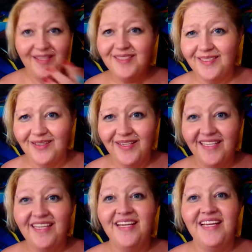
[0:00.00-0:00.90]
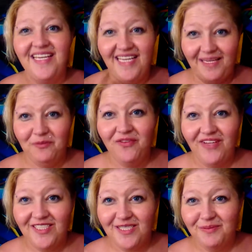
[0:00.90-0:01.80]
Sorry. Eat more
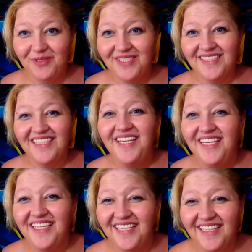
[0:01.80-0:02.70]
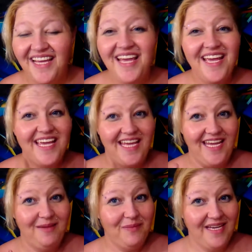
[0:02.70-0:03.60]
vegetables.
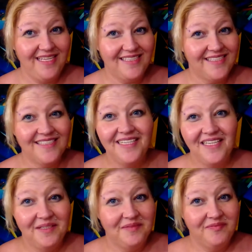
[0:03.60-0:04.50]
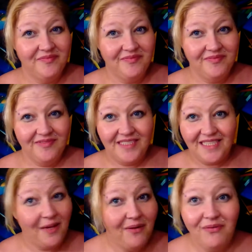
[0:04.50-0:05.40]
Eat meats.
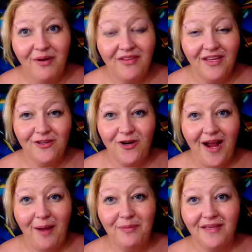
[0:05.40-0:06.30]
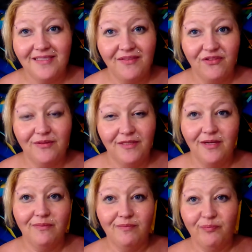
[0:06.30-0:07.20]
Stay away from all the other crap, except for, you
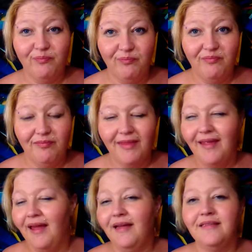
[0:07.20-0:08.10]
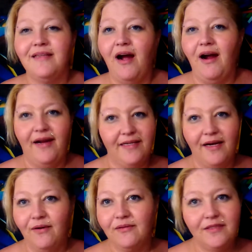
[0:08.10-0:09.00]
know. All right,
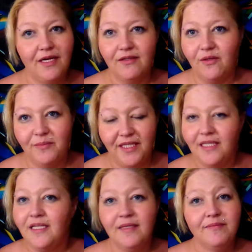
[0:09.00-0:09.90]
y'all. Y'all know me.